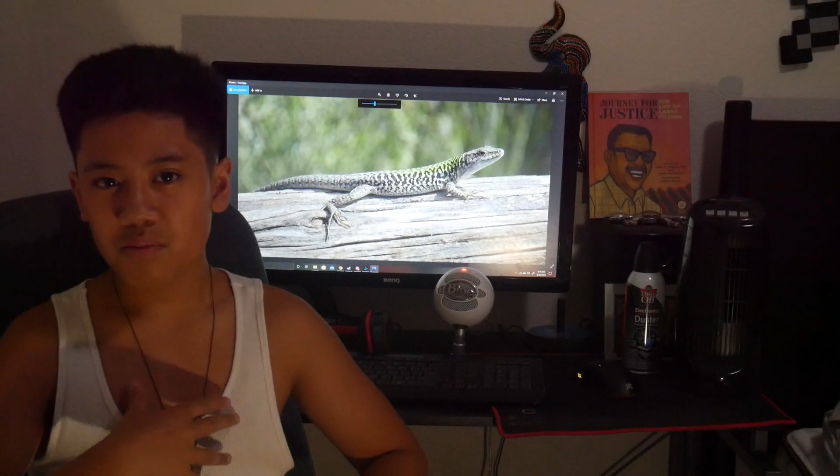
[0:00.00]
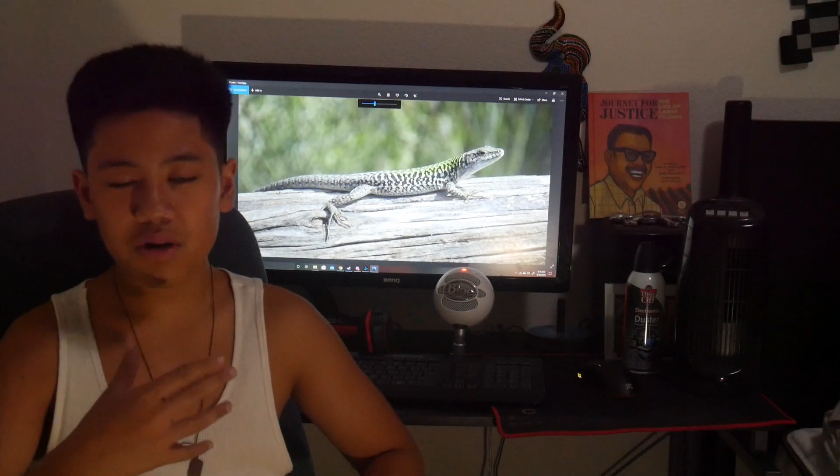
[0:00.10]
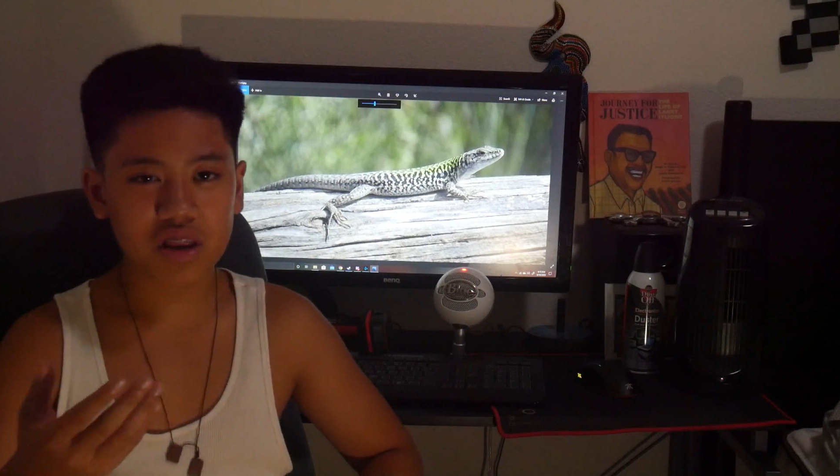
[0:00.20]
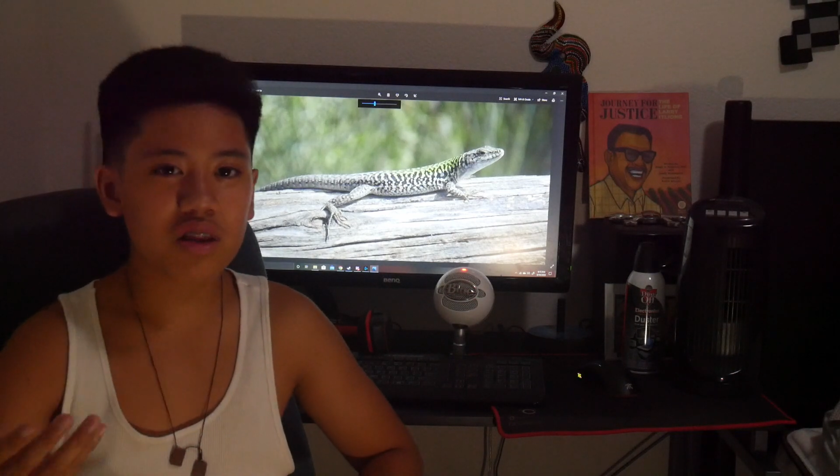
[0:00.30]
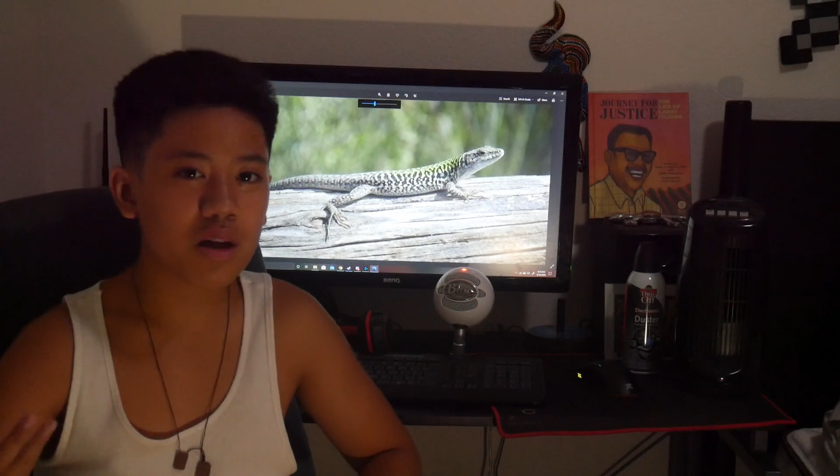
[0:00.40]

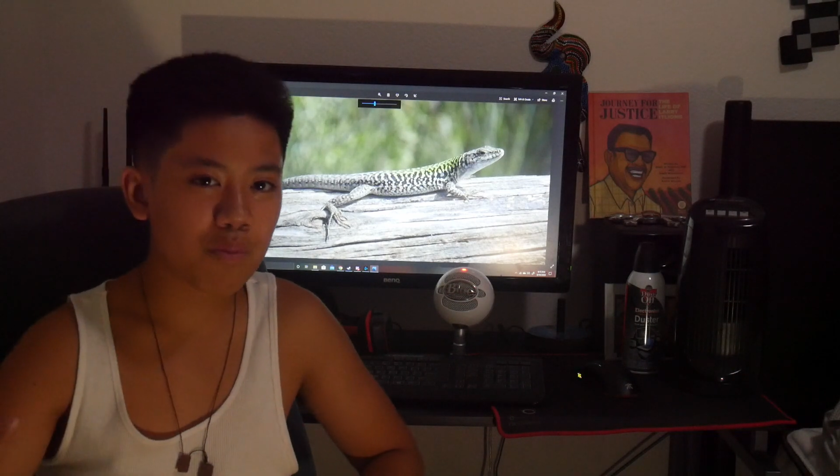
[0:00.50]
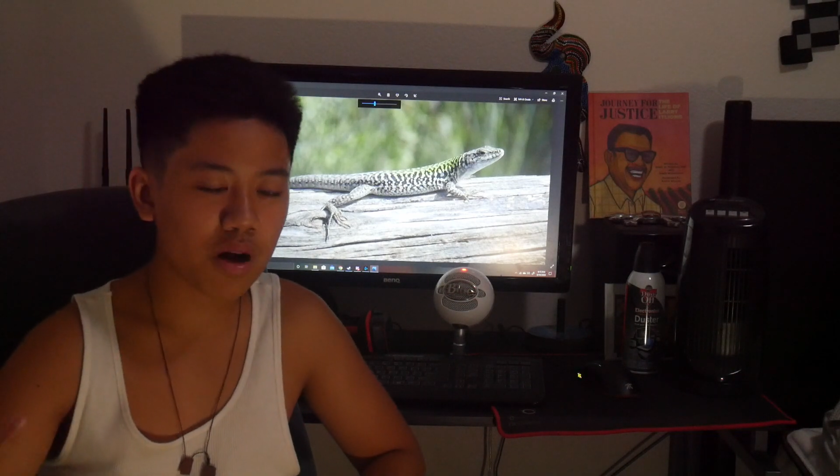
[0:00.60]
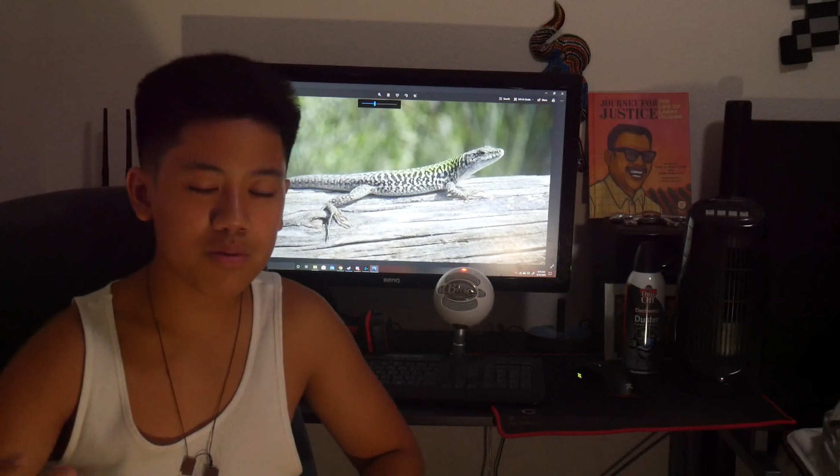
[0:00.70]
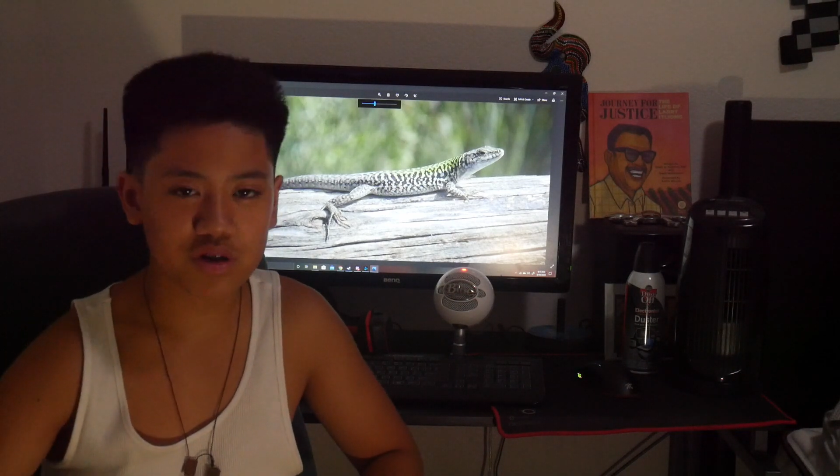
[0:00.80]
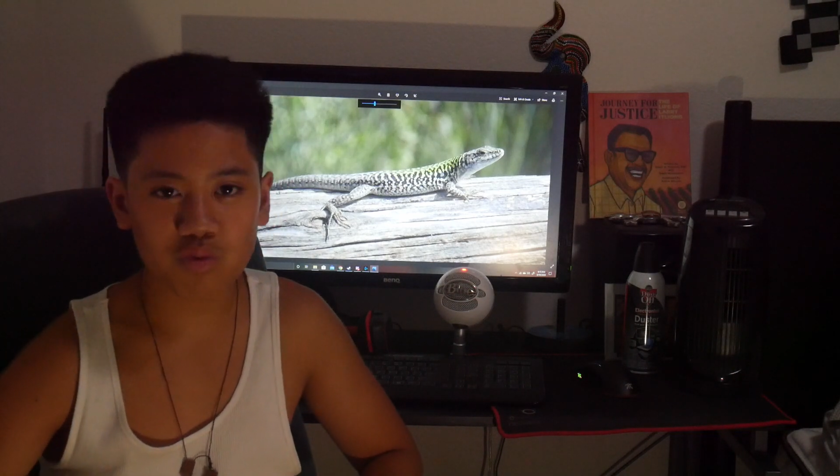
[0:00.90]
but they
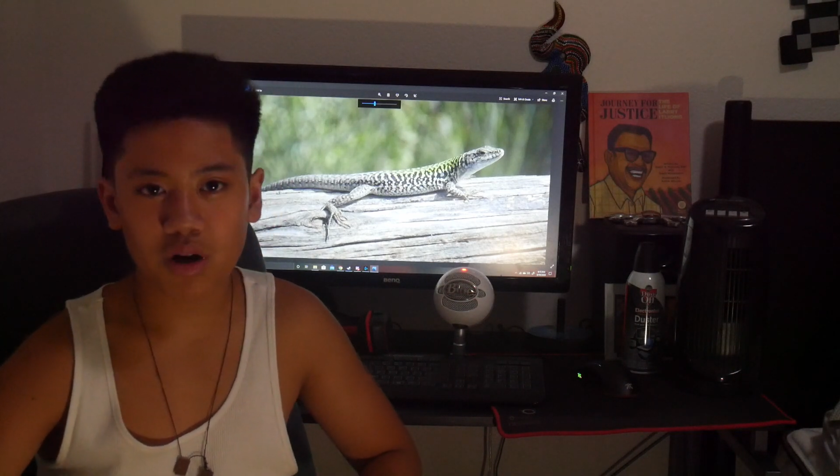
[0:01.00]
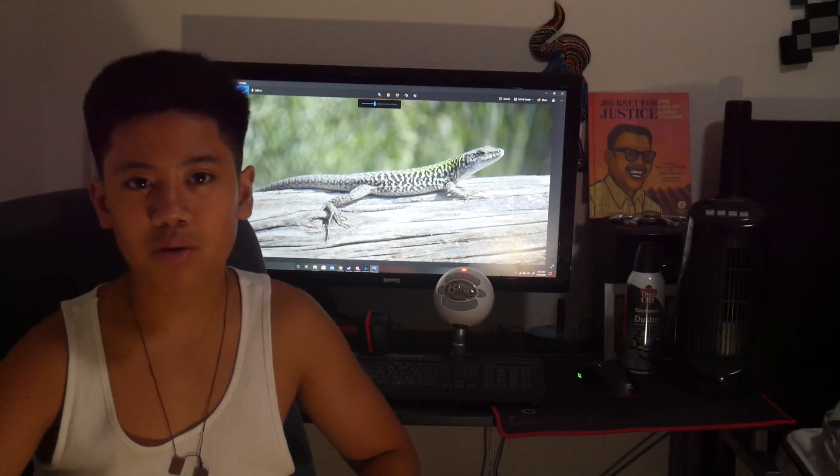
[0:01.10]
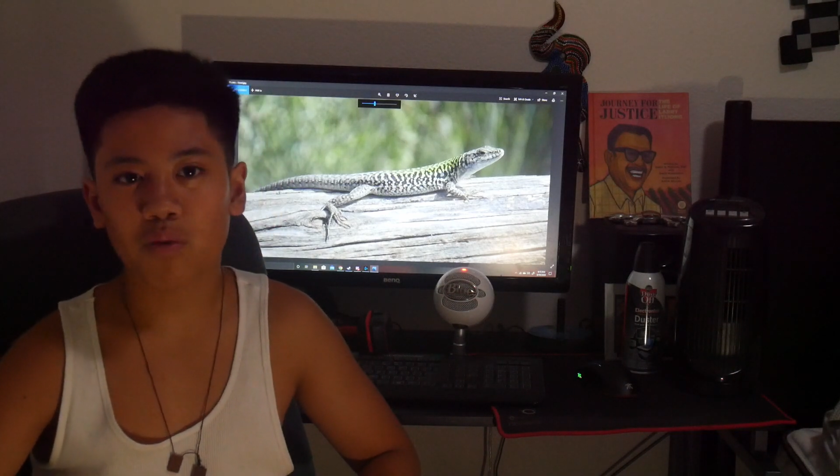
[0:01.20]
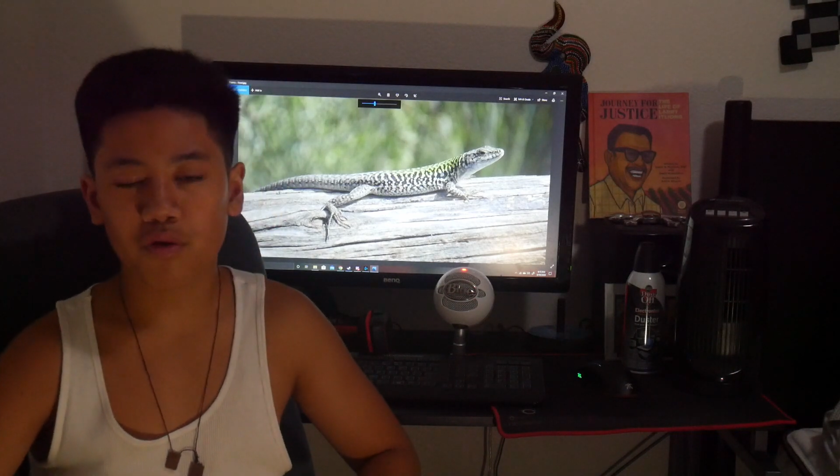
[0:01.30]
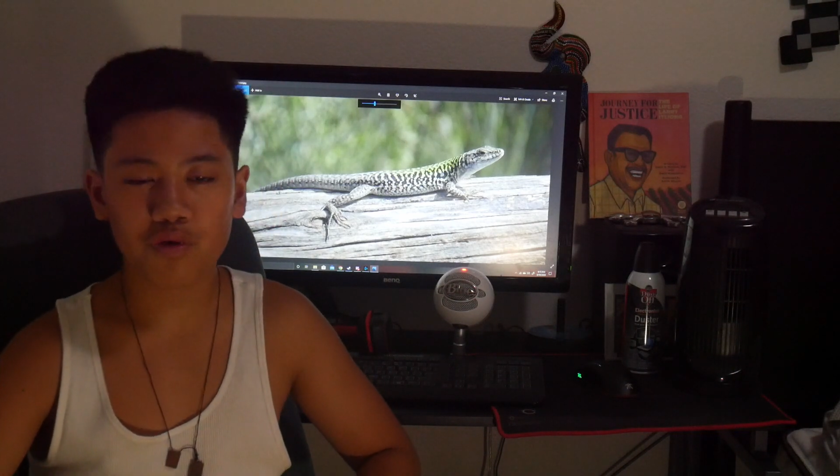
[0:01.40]
probably just
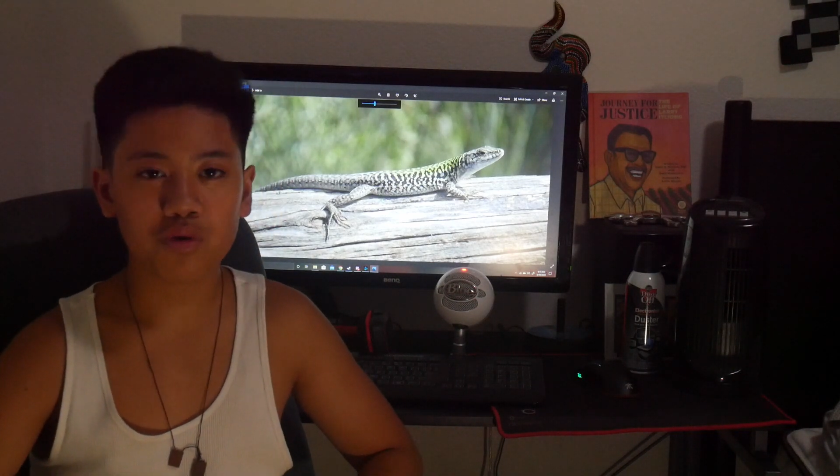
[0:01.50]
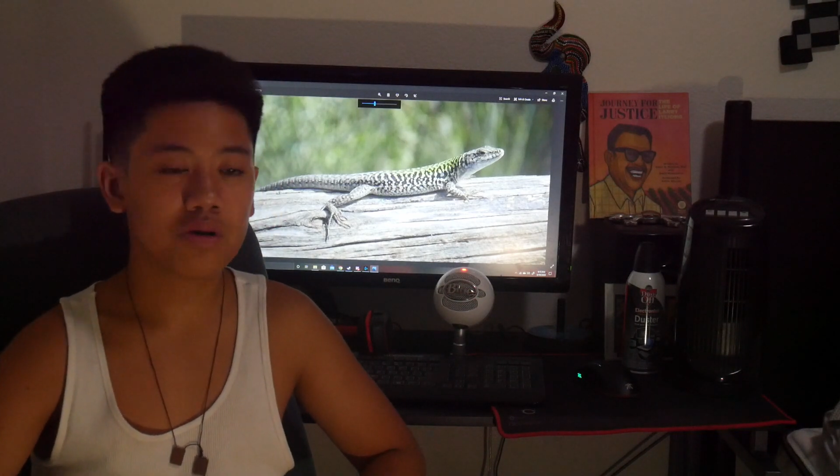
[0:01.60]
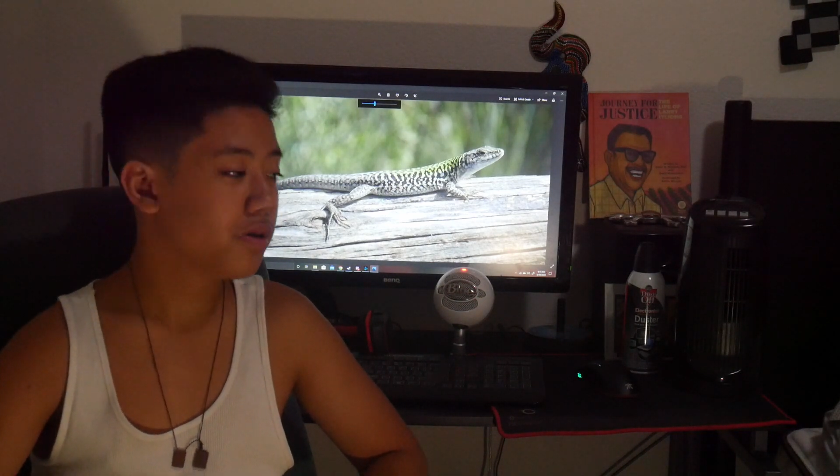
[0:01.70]
wanted more food.